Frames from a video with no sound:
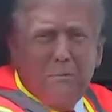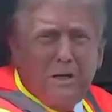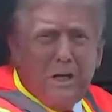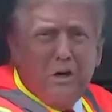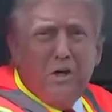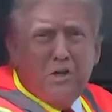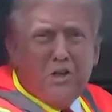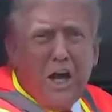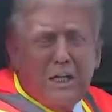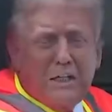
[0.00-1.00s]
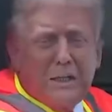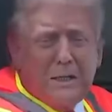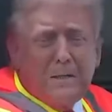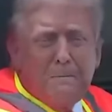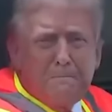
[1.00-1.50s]
I mean, you know, he's got.
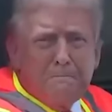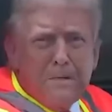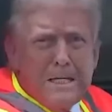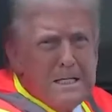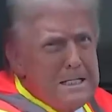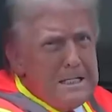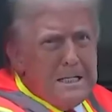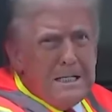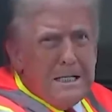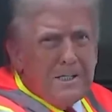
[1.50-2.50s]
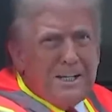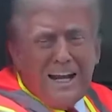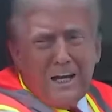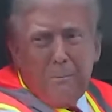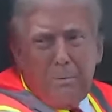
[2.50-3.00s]
Uh, got
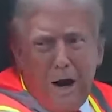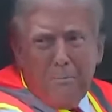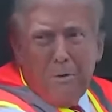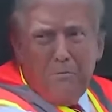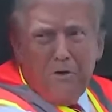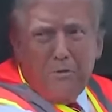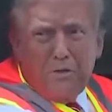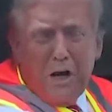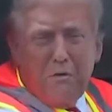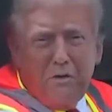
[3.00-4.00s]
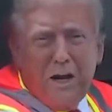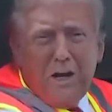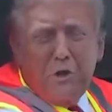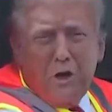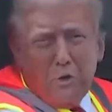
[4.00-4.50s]
a little problem for himself. And I
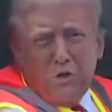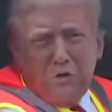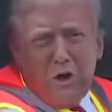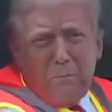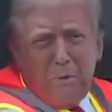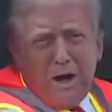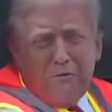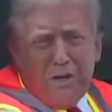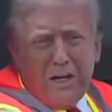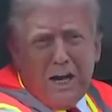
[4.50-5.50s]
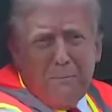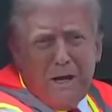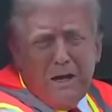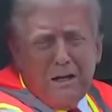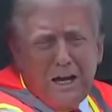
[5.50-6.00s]
thought it was very brave that he came
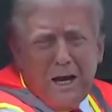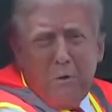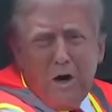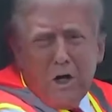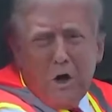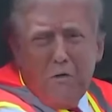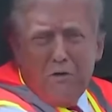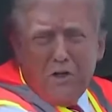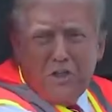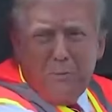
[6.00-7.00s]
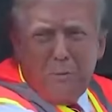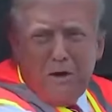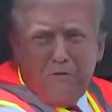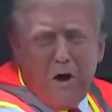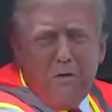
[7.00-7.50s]
out. And I want to go over and see
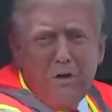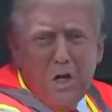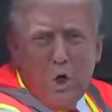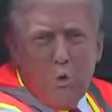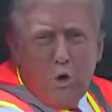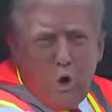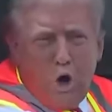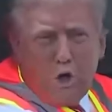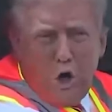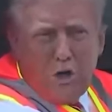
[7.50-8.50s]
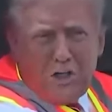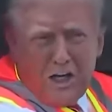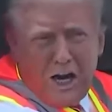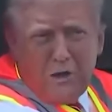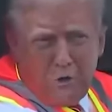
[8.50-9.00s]
Brett Favre. We're all going
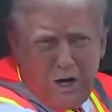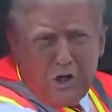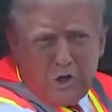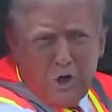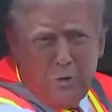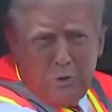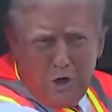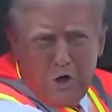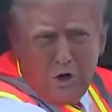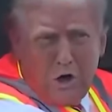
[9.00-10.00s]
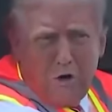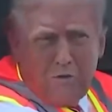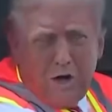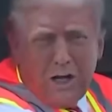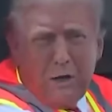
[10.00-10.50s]
together, I assume. You're going
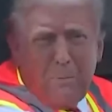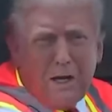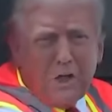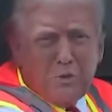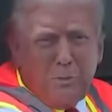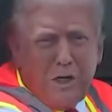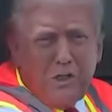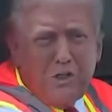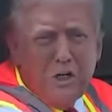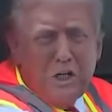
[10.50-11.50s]
over. I'm going to make a speech.